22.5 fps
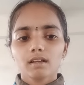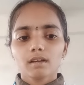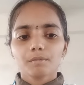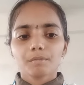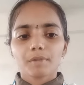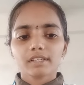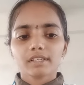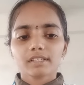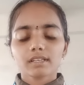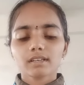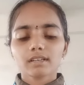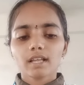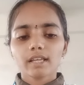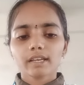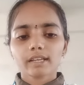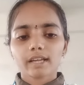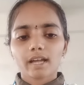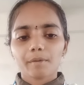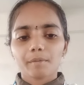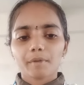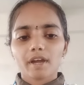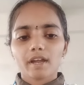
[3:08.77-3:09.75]
particular
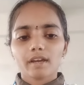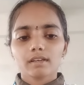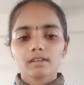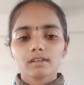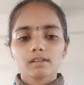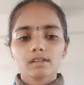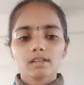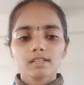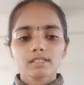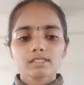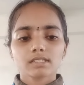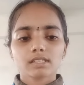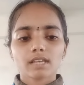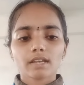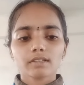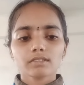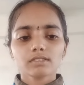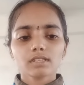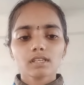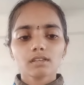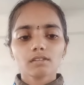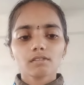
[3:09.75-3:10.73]
command.
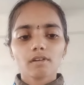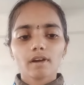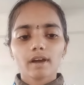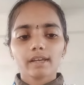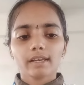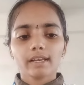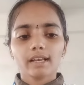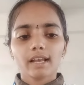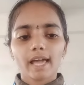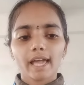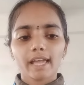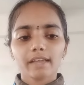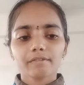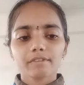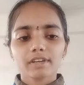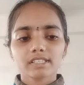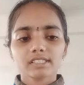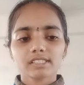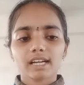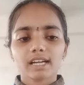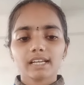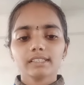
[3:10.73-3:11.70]
Structured query
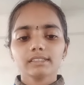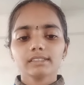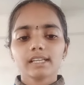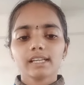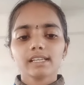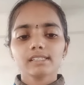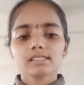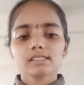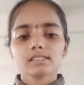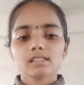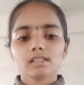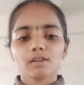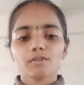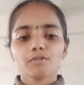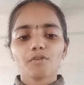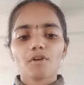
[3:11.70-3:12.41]
language contains the